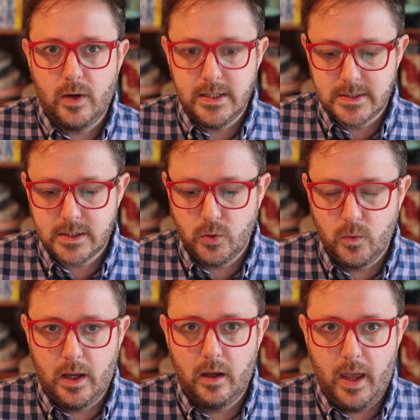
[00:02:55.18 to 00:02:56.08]
Great.
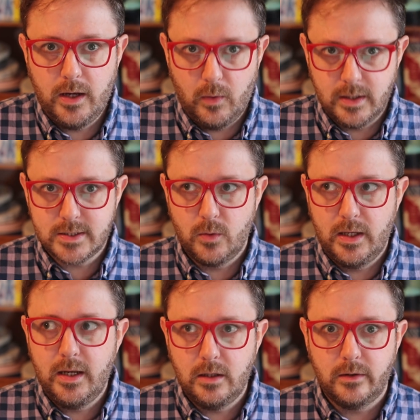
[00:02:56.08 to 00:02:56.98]
So anyway, so
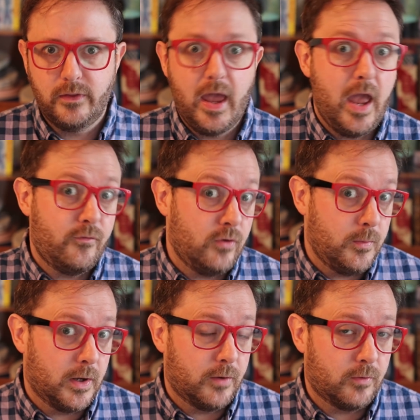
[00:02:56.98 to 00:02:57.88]
in England, they're
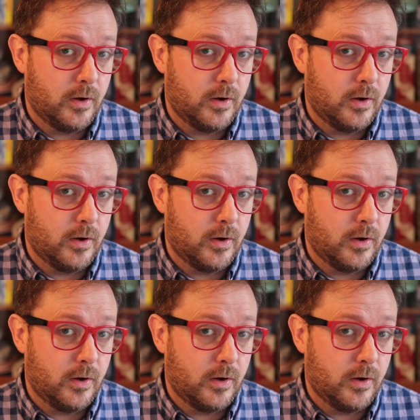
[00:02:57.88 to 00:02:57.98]
everywhere,